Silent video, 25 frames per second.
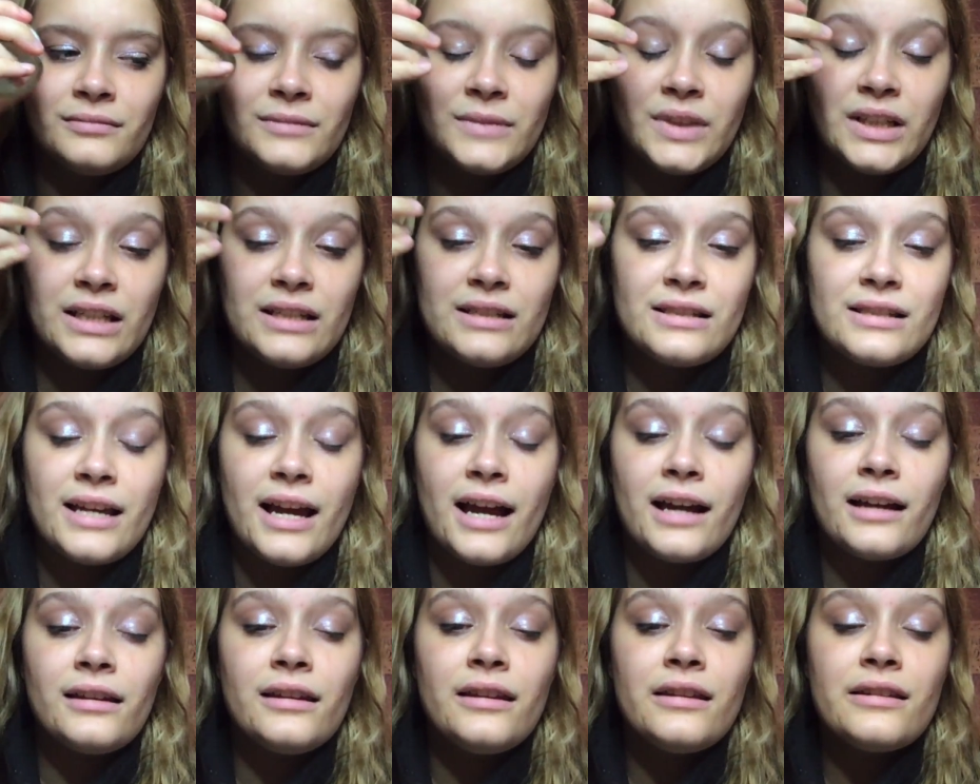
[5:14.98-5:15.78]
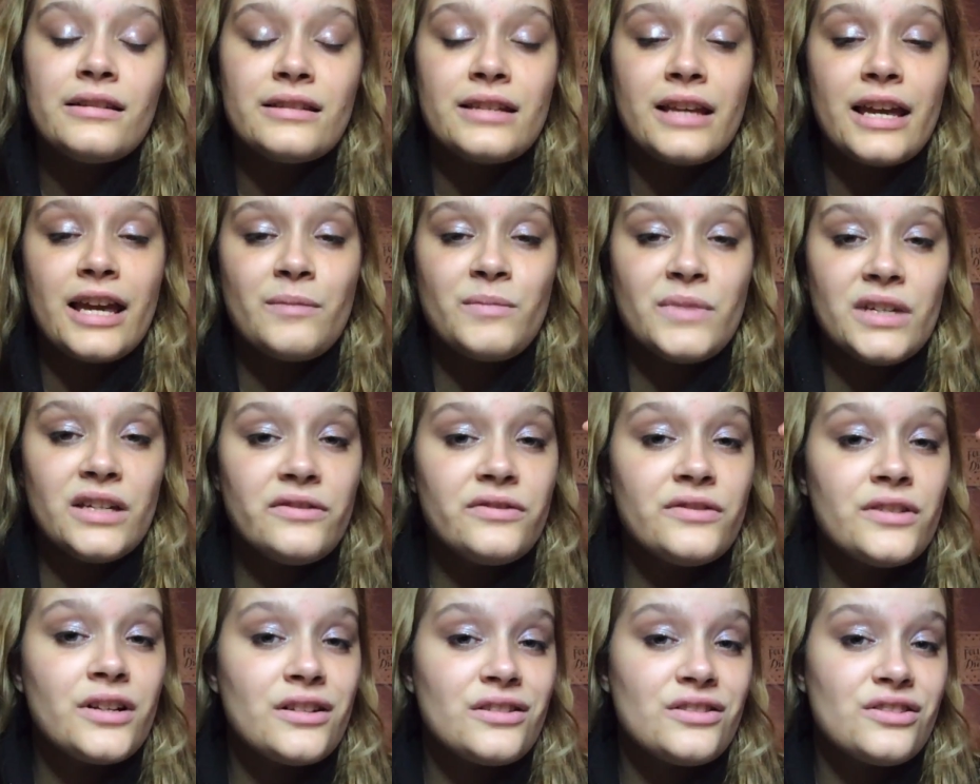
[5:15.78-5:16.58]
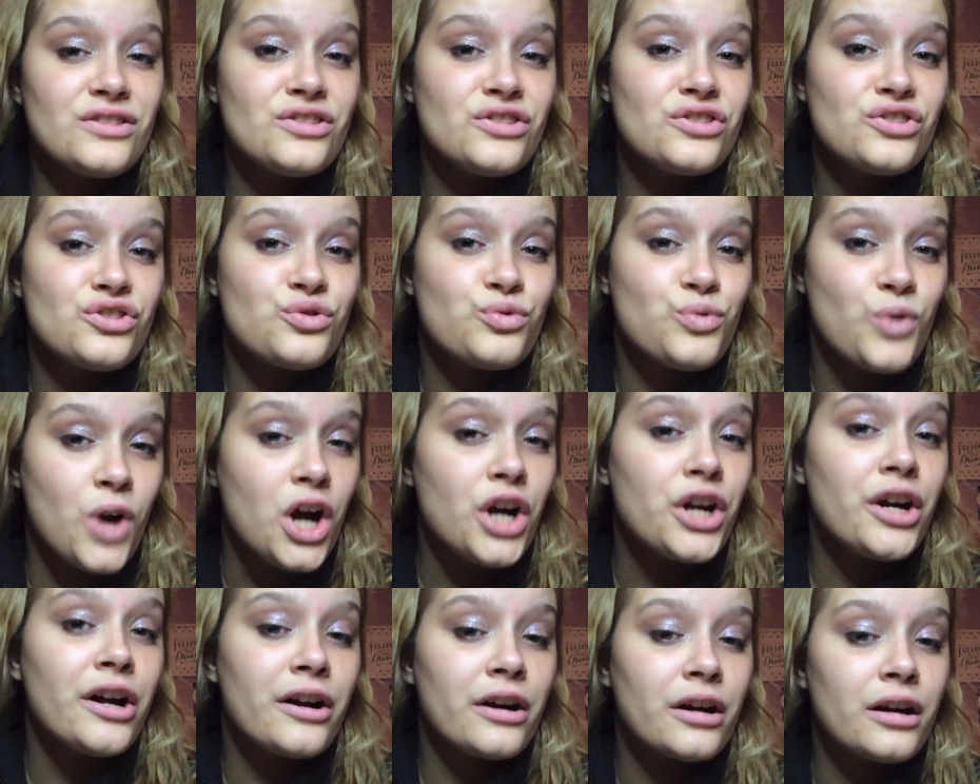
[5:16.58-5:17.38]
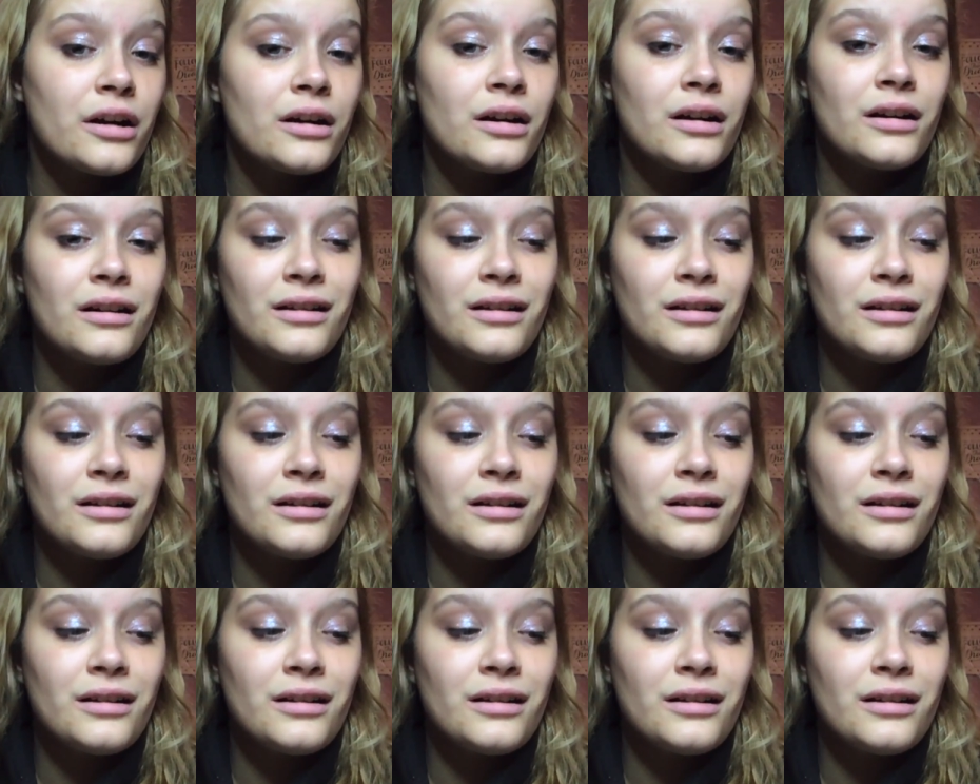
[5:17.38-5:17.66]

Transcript: exactly the same, if not stronger,